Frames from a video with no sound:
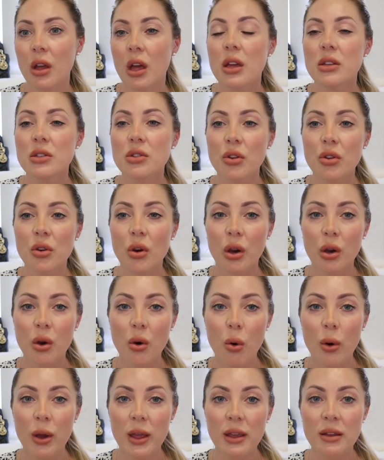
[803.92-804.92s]
So your
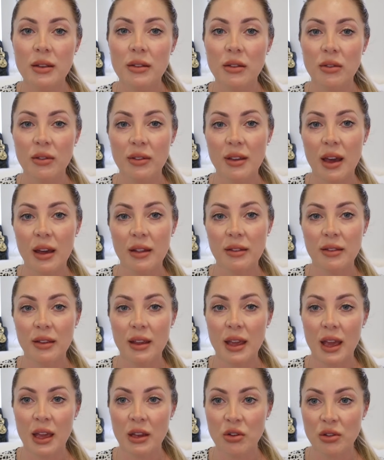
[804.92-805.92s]
Akoyas, your South
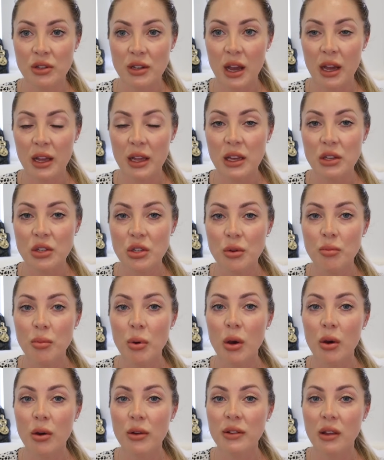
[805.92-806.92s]
Sea and your Tahitian
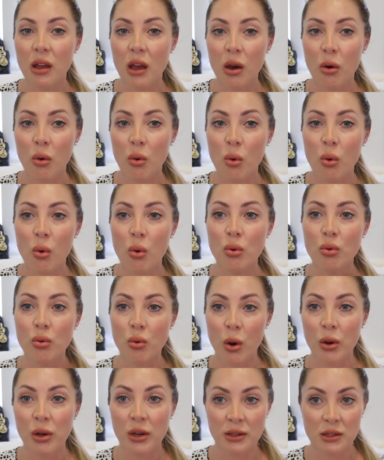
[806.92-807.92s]
pearls are all
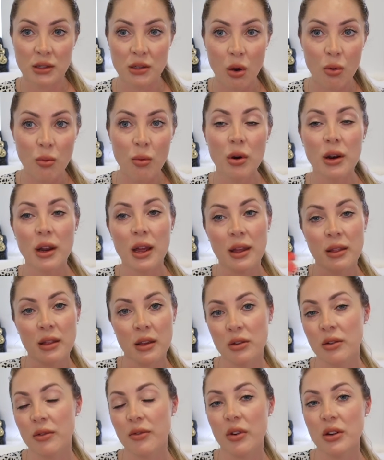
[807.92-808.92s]
grown in salt water, and
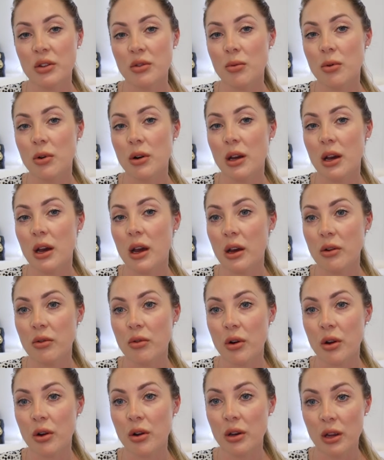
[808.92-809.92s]
then your freshwater are
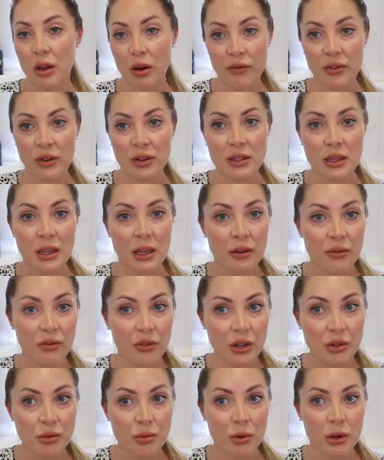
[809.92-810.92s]
grown obviously in
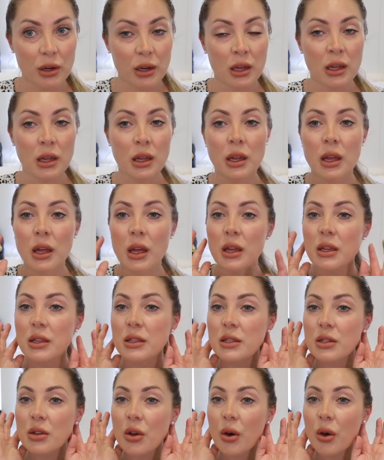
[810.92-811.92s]
freshwater.
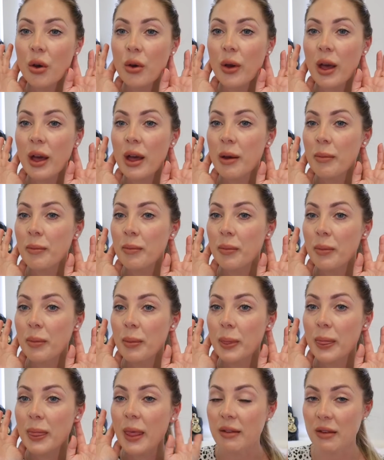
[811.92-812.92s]
So
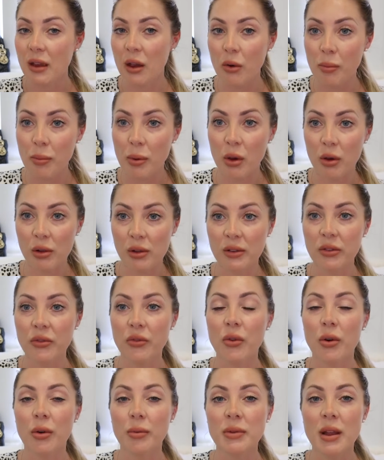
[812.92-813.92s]
that's how a pearl is
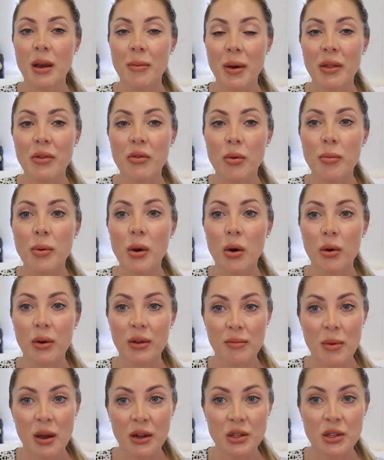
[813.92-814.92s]
formed. Now, mother of pearl
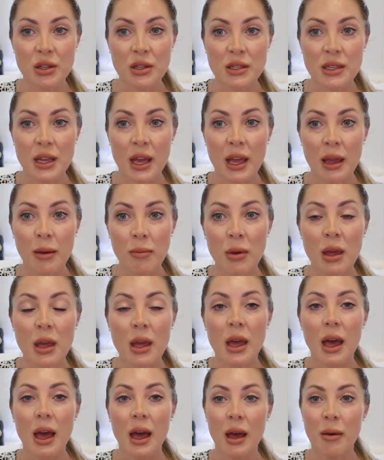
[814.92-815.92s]
is much the same.
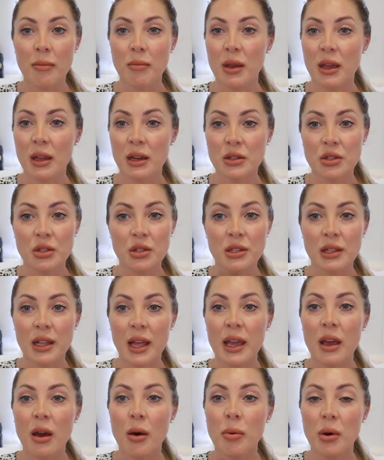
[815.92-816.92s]
It is just
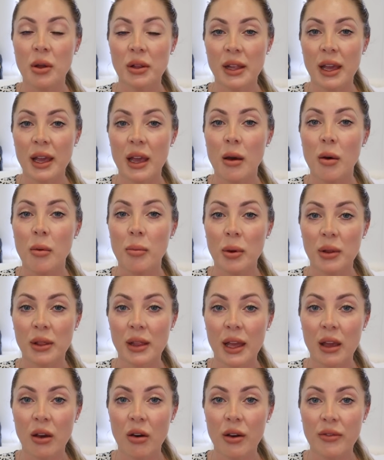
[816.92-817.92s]
layer upon layer upon
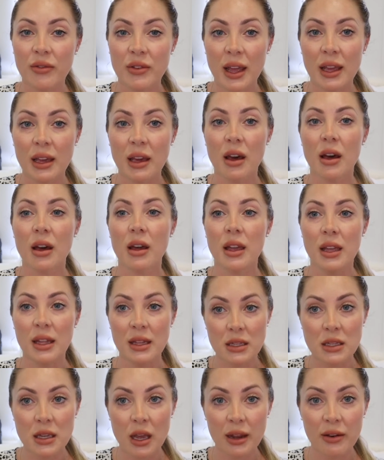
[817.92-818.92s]
layer of nacre
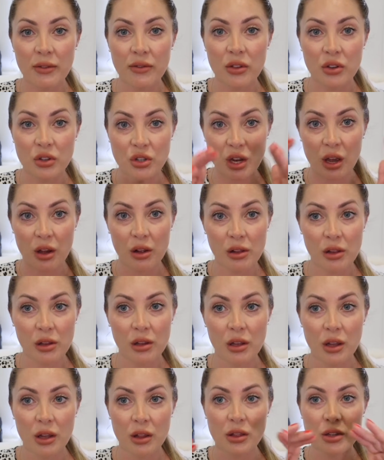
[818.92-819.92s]
inside of the shell.
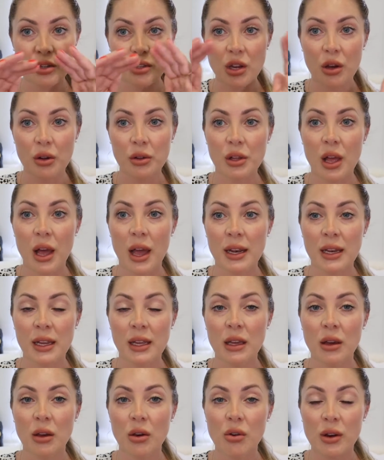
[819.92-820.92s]
The shell
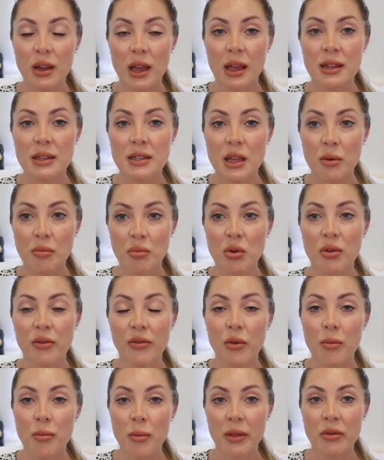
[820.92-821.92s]
lining creates that
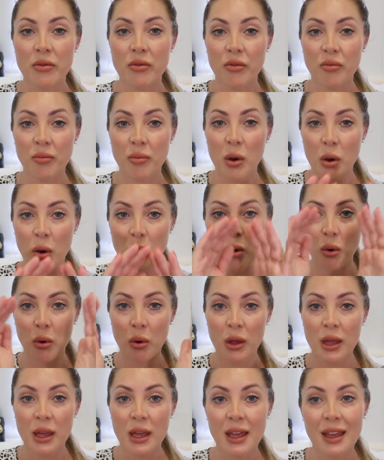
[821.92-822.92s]
beautiful mother of pearl
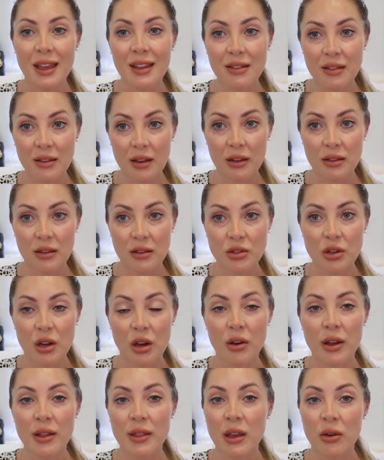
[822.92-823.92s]
inside the
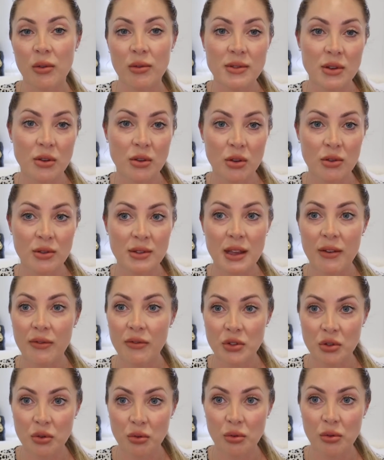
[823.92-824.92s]
shell, and they also use that for
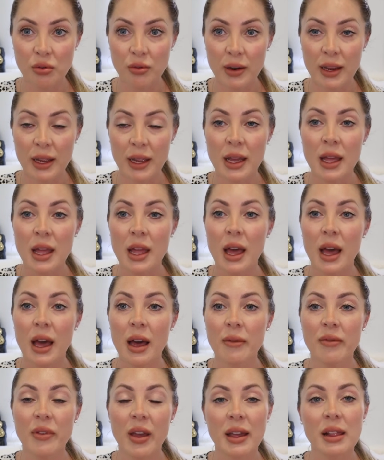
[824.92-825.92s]
jewelry.
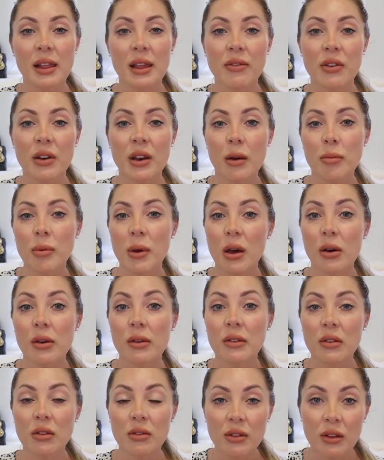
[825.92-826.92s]
Van Cleef and
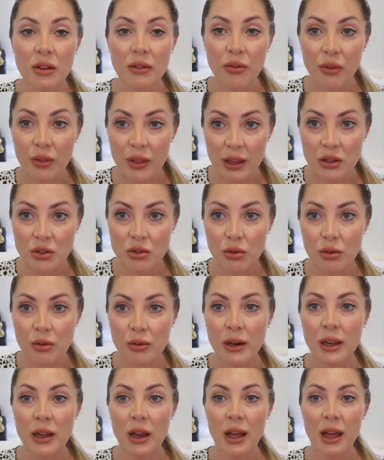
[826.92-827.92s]
Arpels use it for their
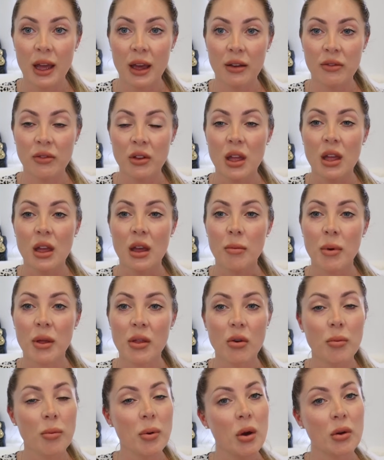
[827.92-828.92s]
jewelry. I have
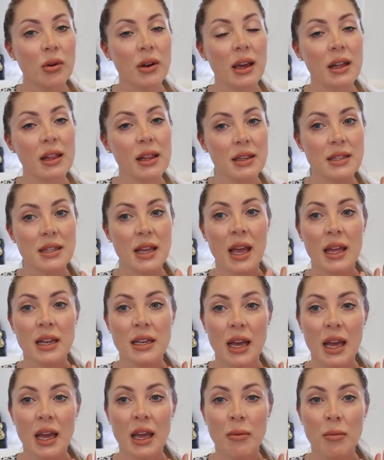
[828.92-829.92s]
mother of pearl necklace and
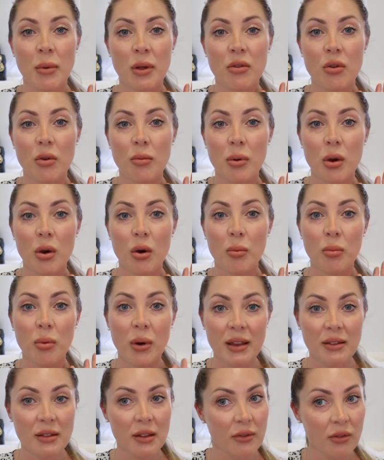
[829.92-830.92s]
a mother of pearl
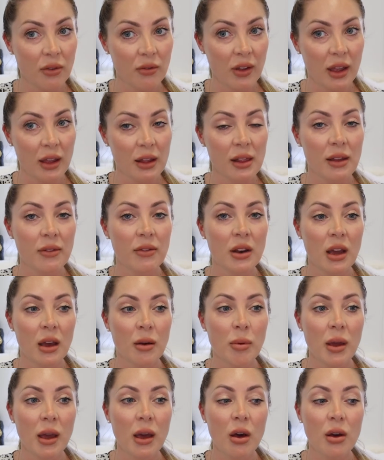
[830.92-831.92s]
bracelet from Van Cleef and
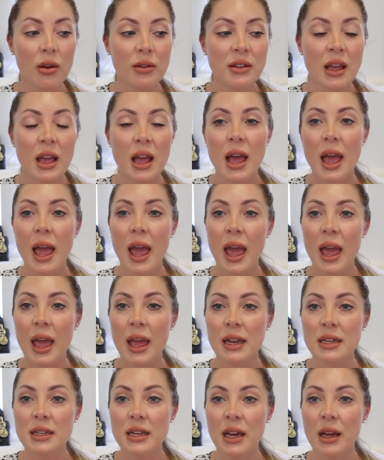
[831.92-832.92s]
Arpels,
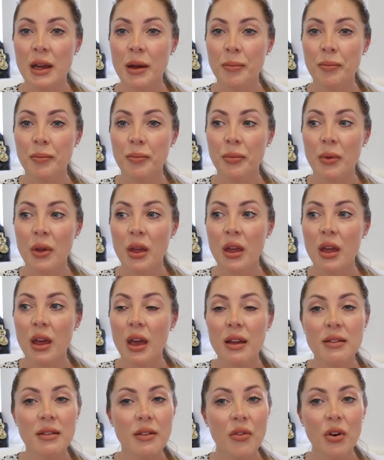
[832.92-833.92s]
and
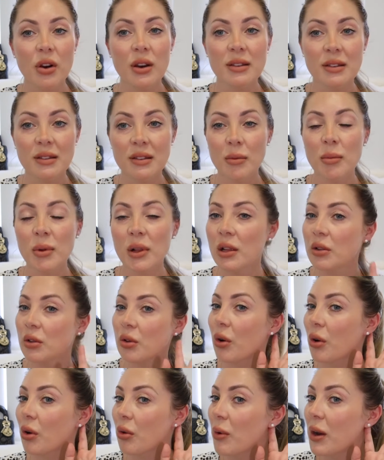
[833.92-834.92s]
it's a very similar
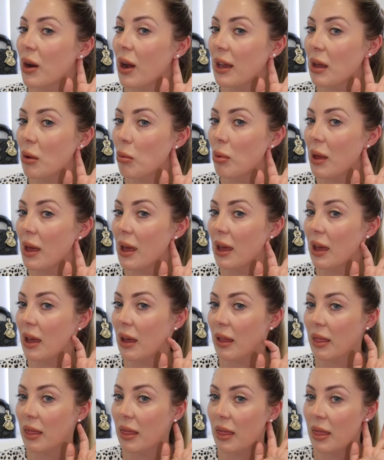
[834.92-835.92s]
look. When I
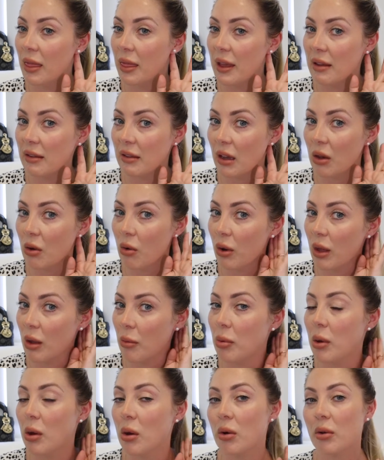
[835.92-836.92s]
compare these Akoya
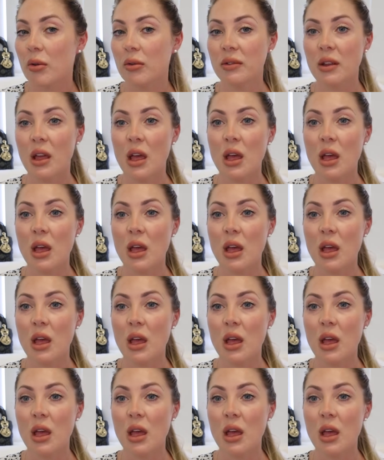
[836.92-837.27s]
pearls